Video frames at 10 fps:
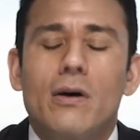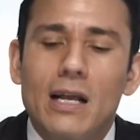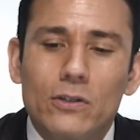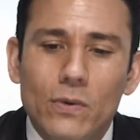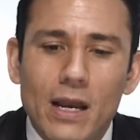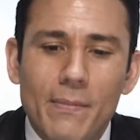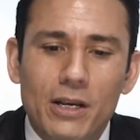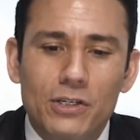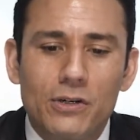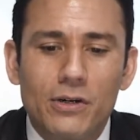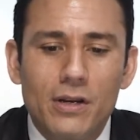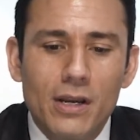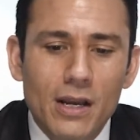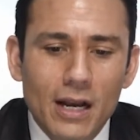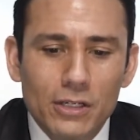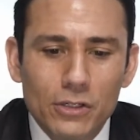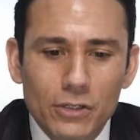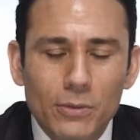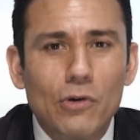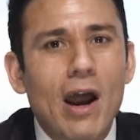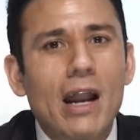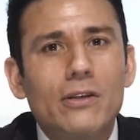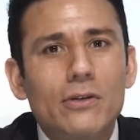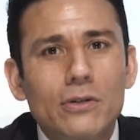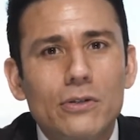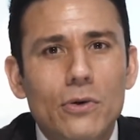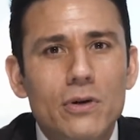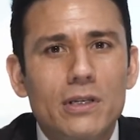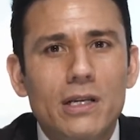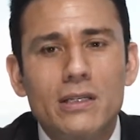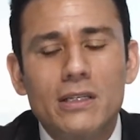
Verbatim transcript: And that's why I make sure I show some gratitude towards this.